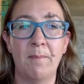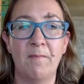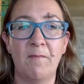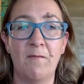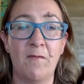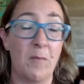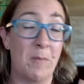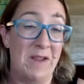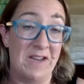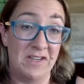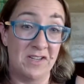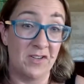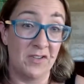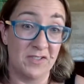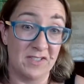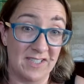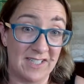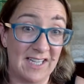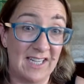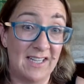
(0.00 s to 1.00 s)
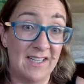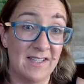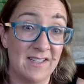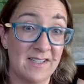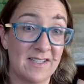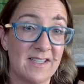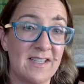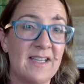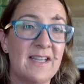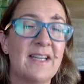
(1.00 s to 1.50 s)
fermented on
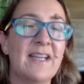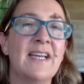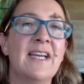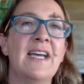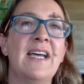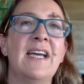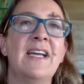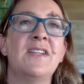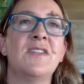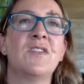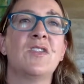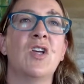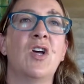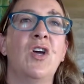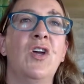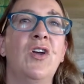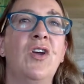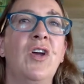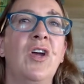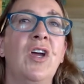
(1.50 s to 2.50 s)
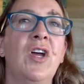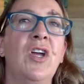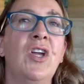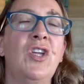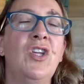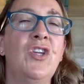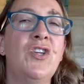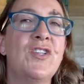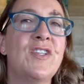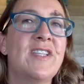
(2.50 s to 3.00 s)
skins. And so
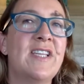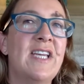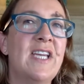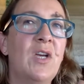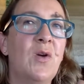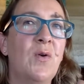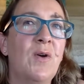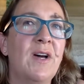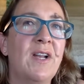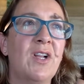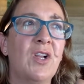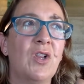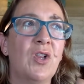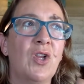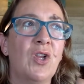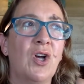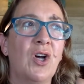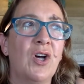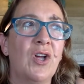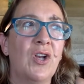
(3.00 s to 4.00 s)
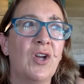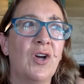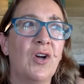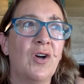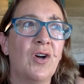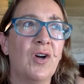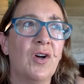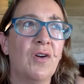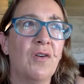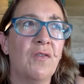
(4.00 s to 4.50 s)
you see quite a lot
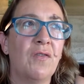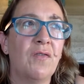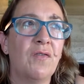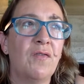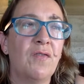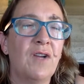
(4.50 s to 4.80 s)
of